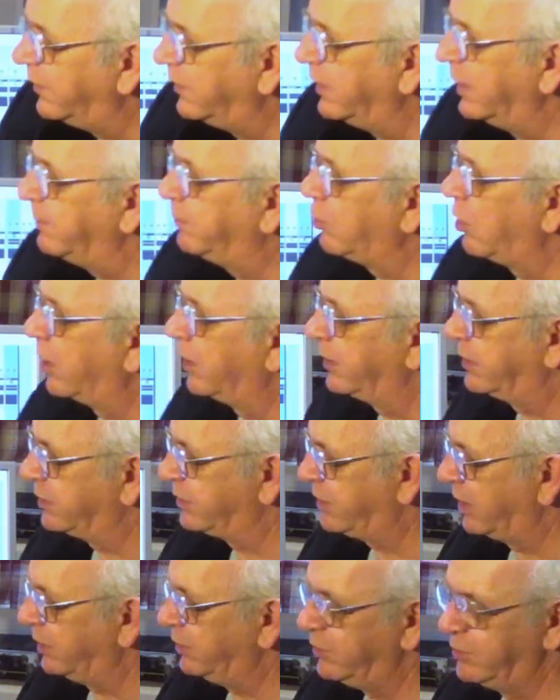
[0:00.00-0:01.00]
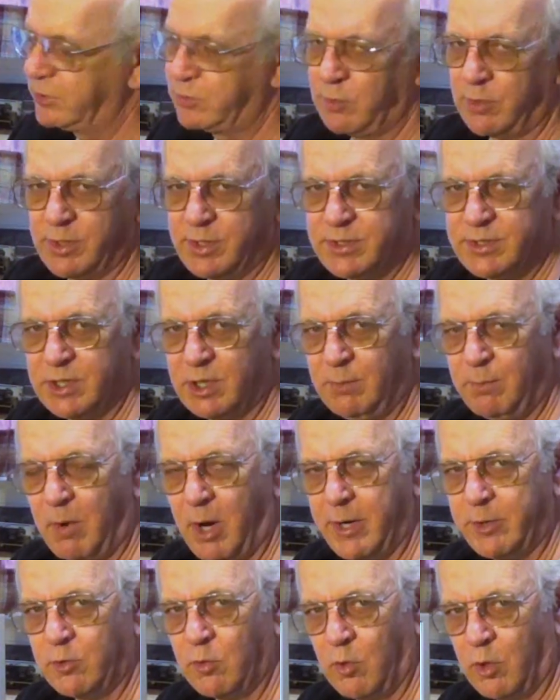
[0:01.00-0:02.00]
the end product is going to use one of these little
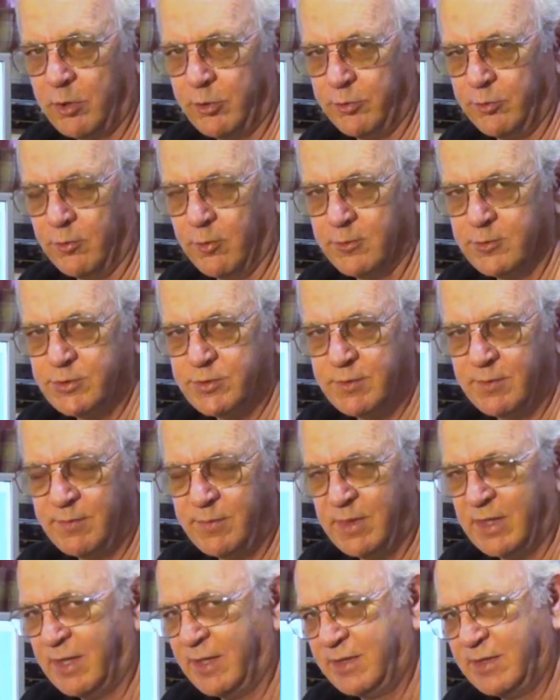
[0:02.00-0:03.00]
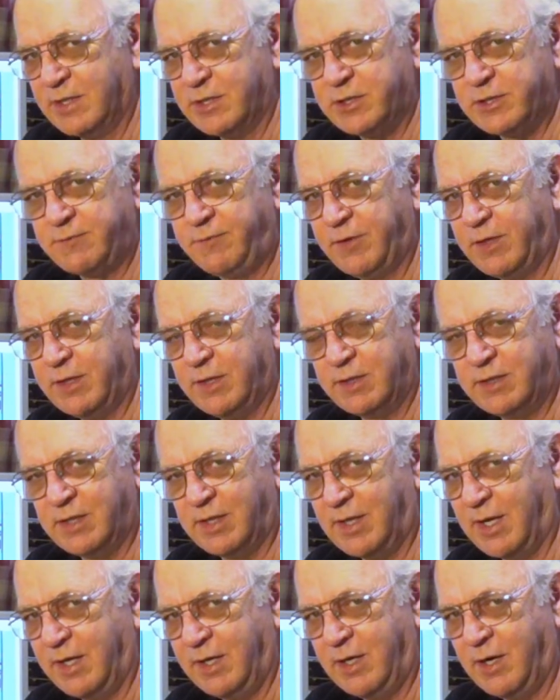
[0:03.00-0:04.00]
micro Arduinos, and this will fit
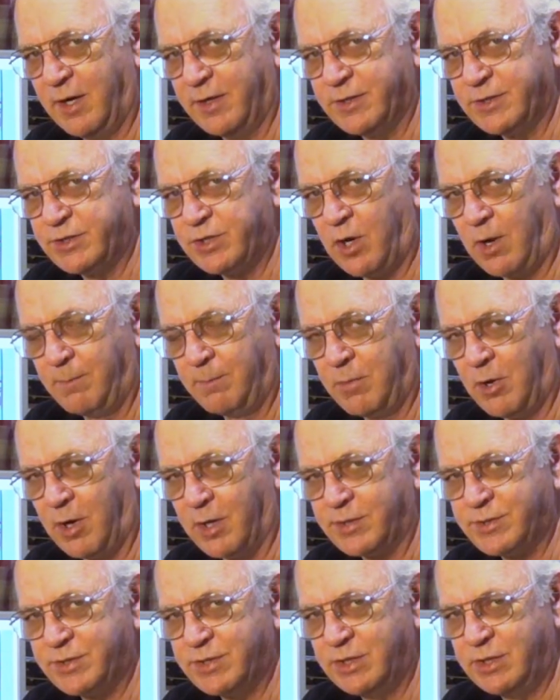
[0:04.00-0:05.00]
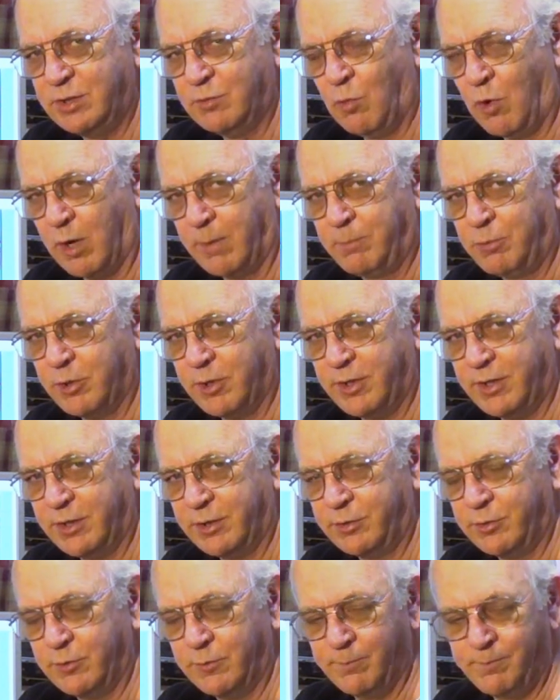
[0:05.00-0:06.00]
into any kind of stomp box that you want to put it
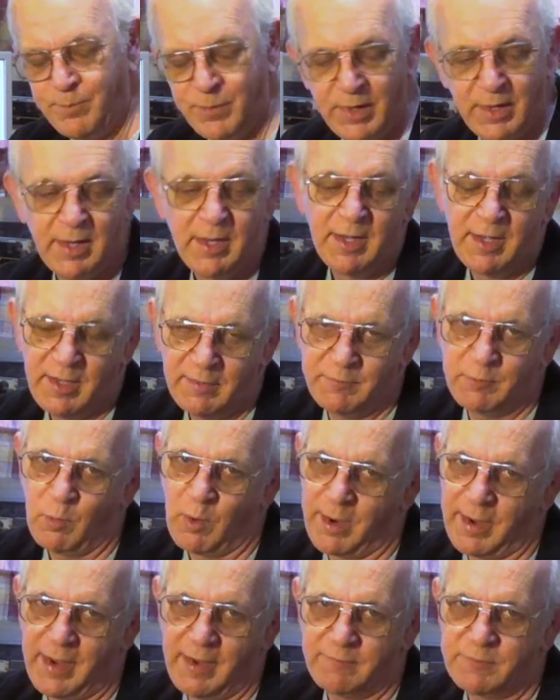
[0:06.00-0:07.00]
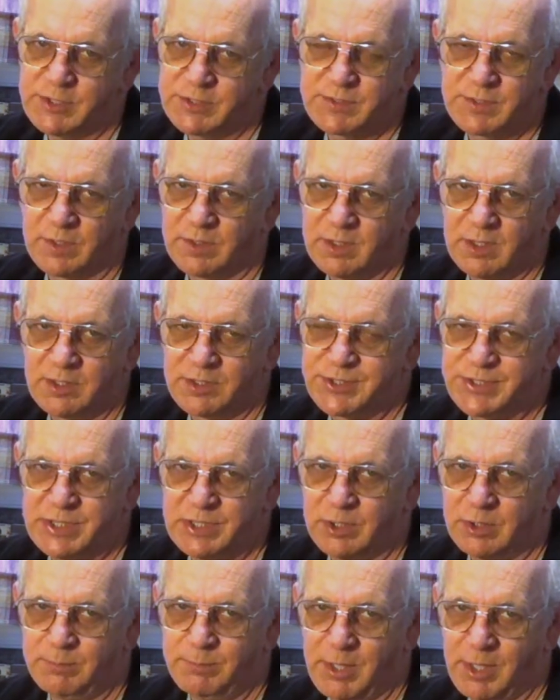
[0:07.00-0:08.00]
into. If you want to have just a little
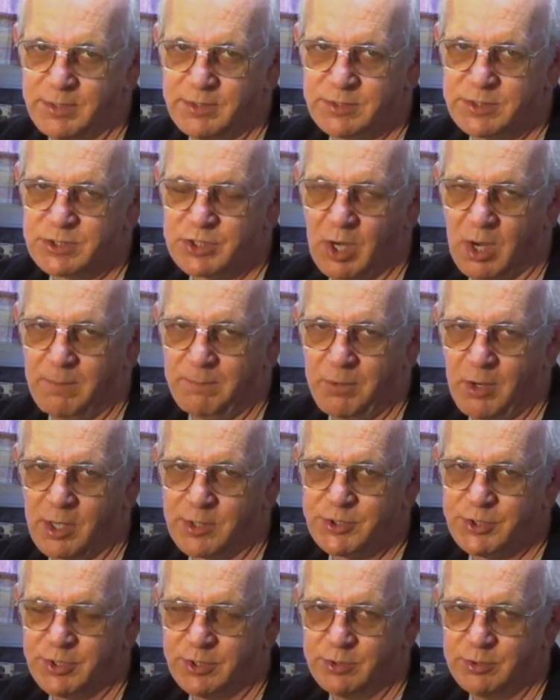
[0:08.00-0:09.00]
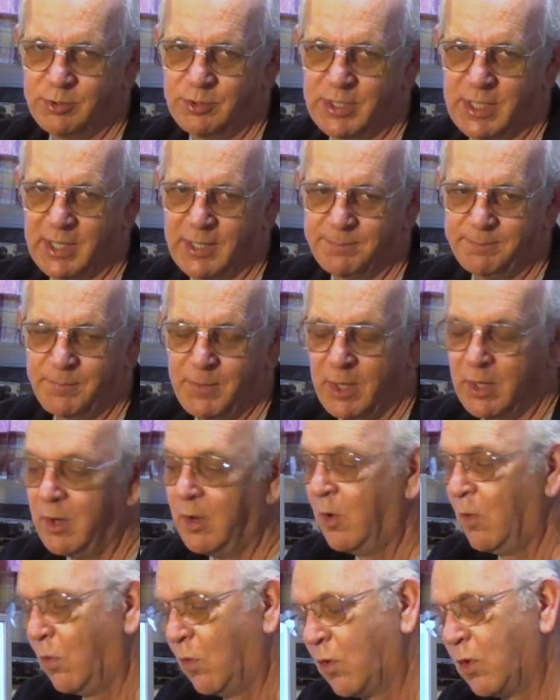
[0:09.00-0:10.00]
single button stomp box, you can do that.
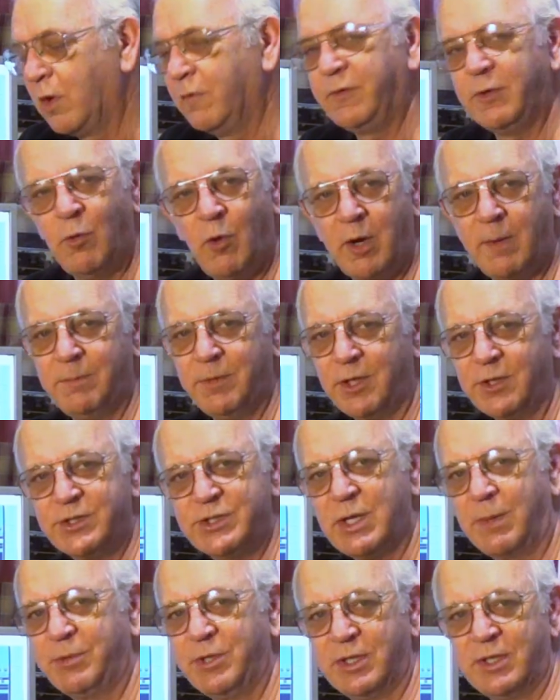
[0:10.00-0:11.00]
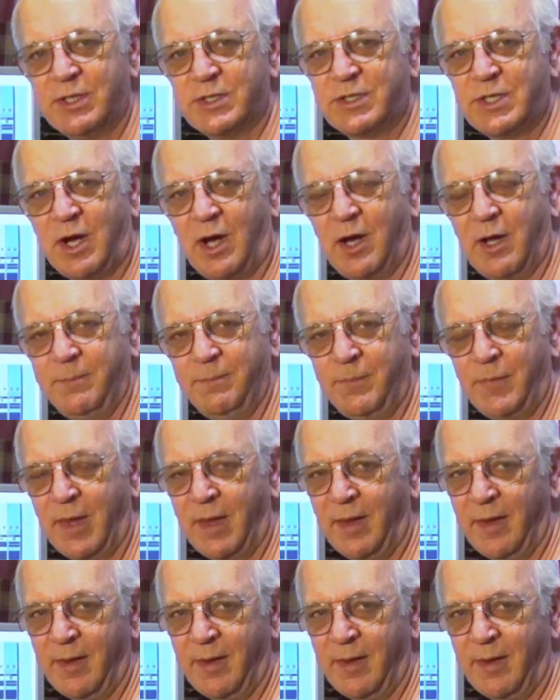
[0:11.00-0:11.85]
Or if you want to build something that's got,